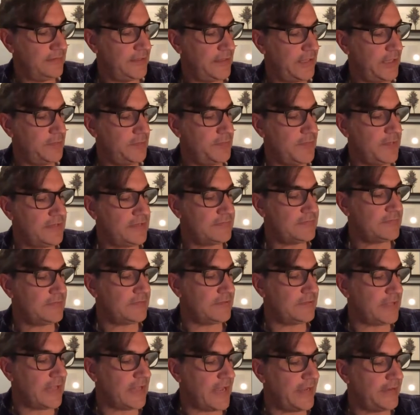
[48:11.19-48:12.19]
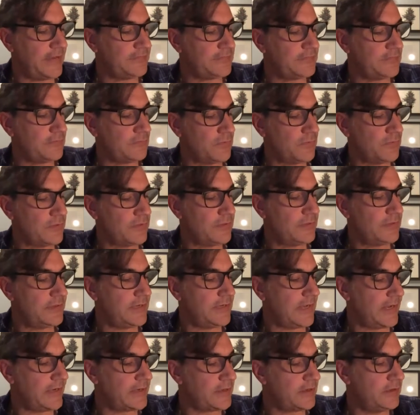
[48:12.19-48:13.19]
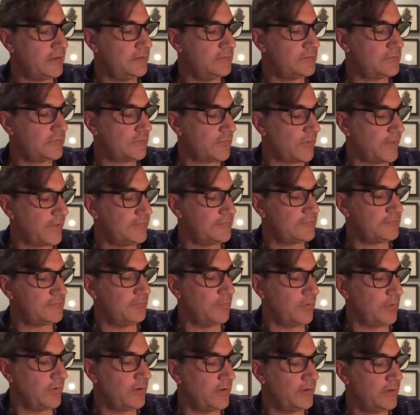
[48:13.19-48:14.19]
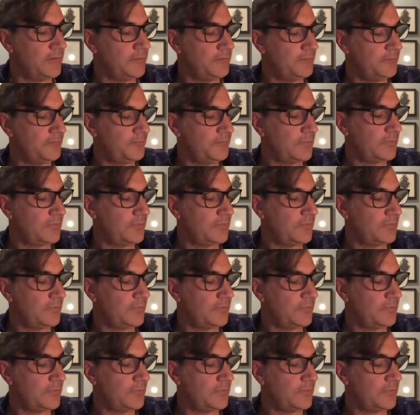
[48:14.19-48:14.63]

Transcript: and makes the last word echo twice more?